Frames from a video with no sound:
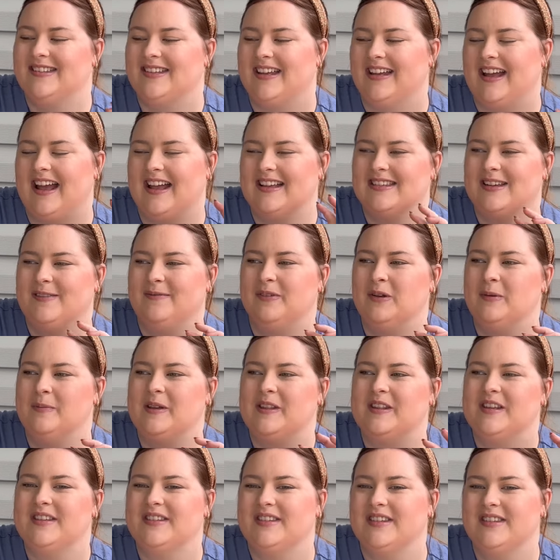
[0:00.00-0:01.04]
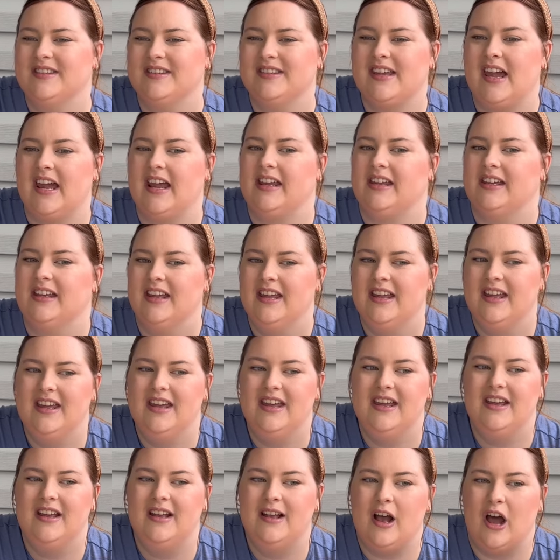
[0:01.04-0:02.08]
Like as I'm filming this, this is like
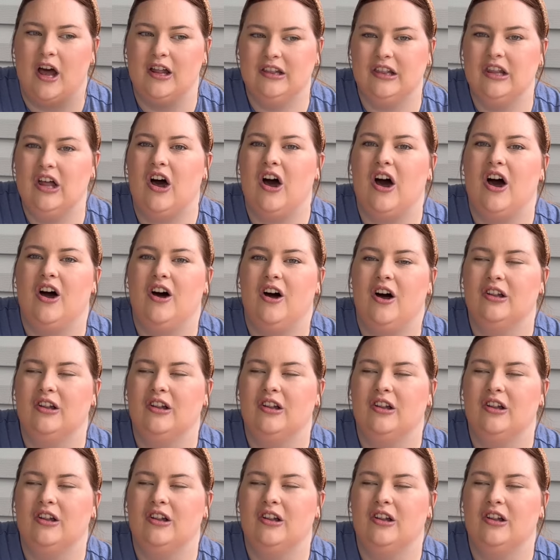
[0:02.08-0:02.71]
a lot